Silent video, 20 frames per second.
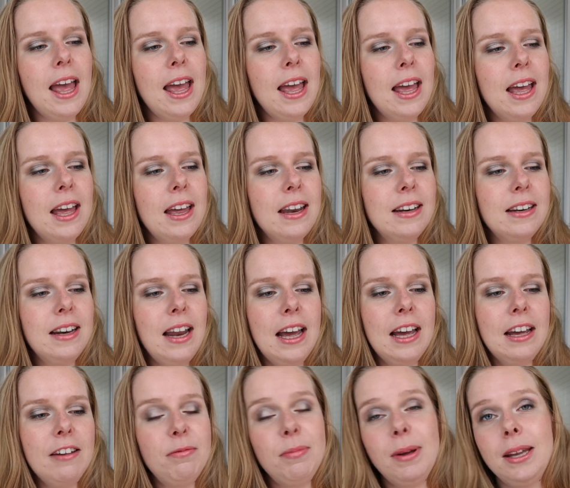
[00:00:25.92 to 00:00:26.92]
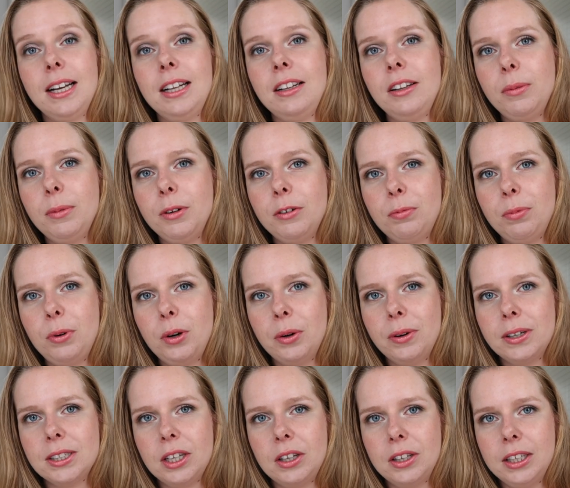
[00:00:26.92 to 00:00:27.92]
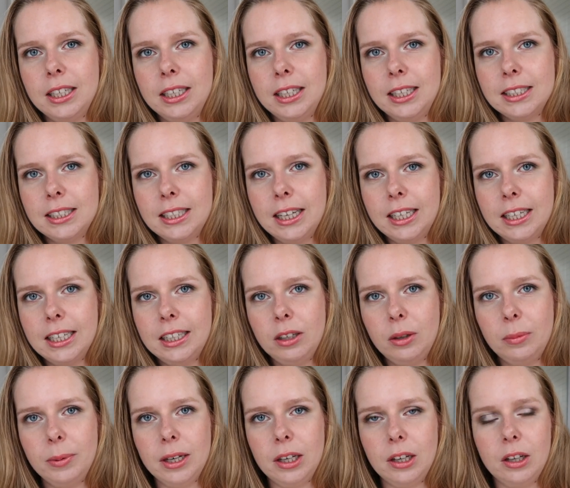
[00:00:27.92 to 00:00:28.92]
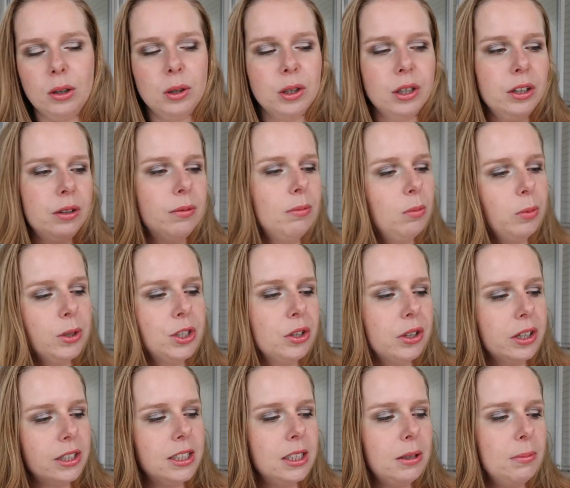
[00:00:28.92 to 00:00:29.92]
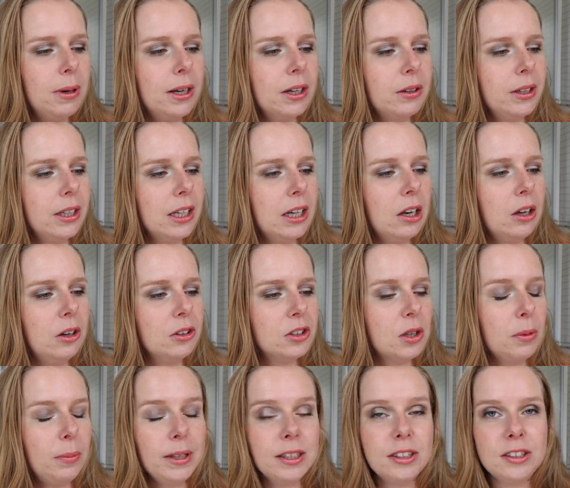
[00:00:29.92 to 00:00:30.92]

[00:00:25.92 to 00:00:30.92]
and I've made a little bit of progress on it. It's getting a little bit lower, which you can see better in the close-up.